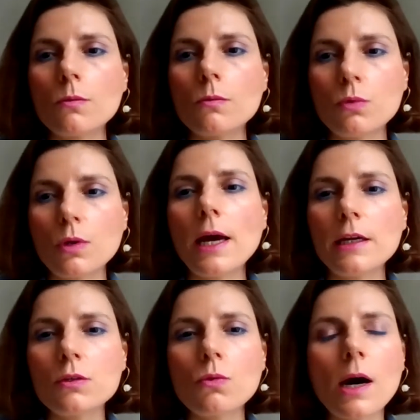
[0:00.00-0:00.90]
would
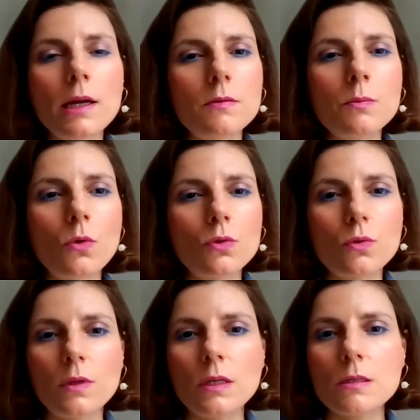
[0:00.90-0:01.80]
like to add more
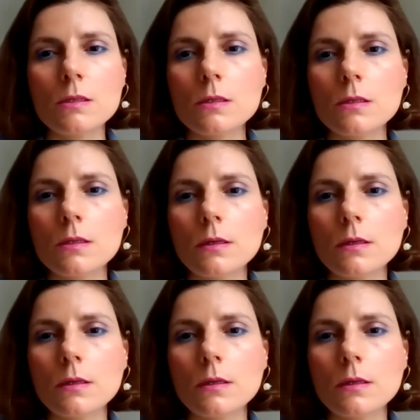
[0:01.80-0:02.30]
to this